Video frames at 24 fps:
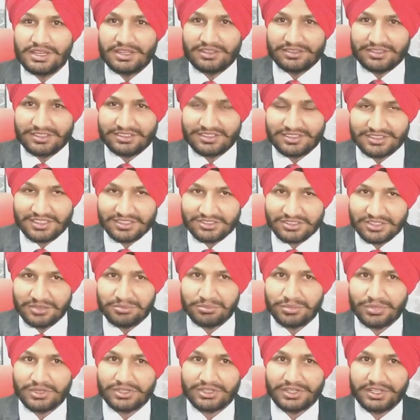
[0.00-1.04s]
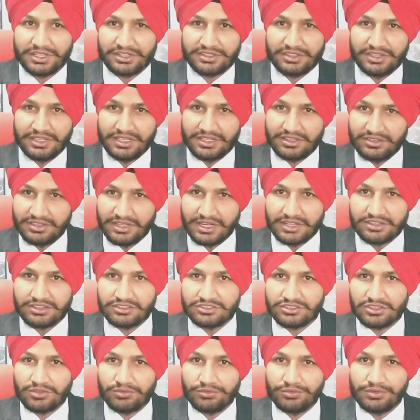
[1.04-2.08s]
This is a simple technique, yet
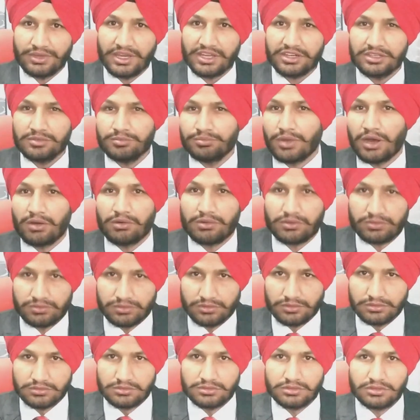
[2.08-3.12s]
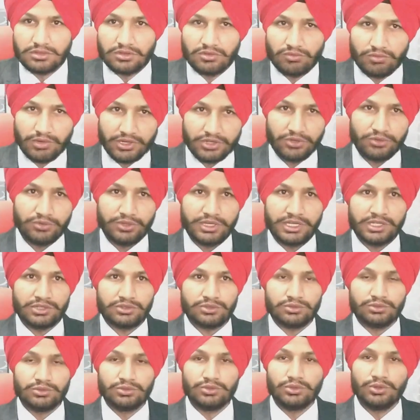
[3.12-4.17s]
is a very powerful. What you need
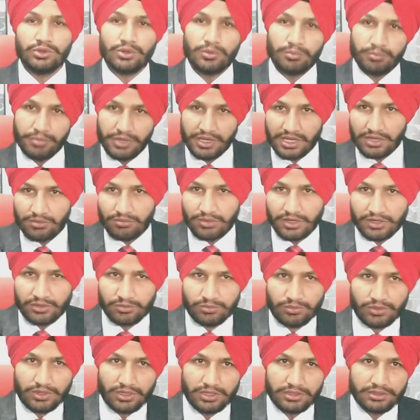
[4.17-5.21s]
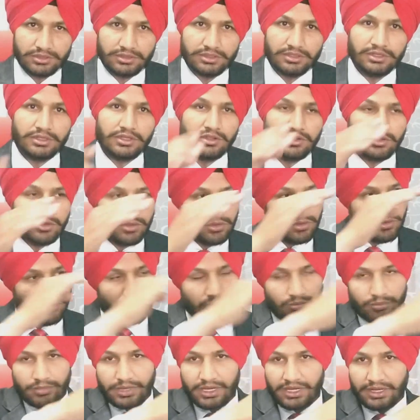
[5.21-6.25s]
to do, pick a one word,
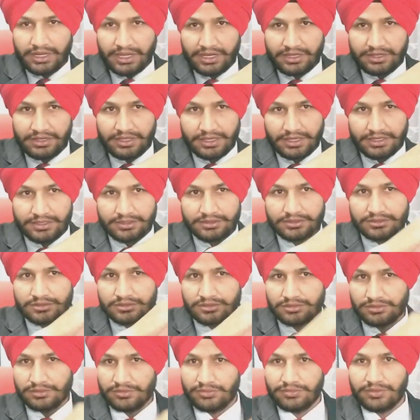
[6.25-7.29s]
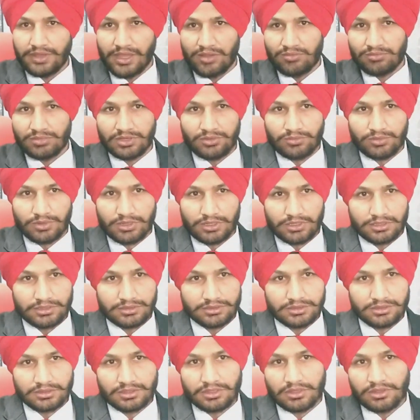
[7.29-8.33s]
main idea, family
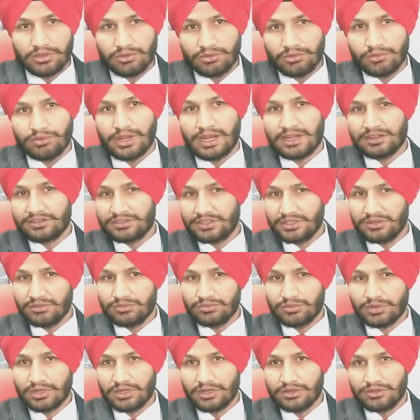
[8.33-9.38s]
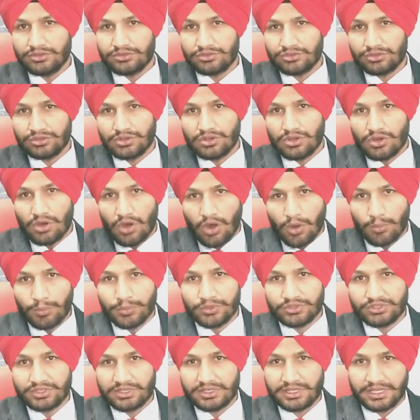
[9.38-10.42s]
word, relative words,
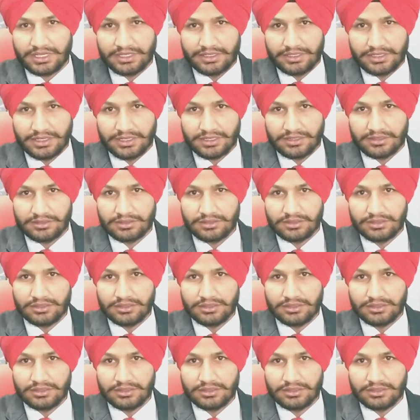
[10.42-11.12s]
opposite idea.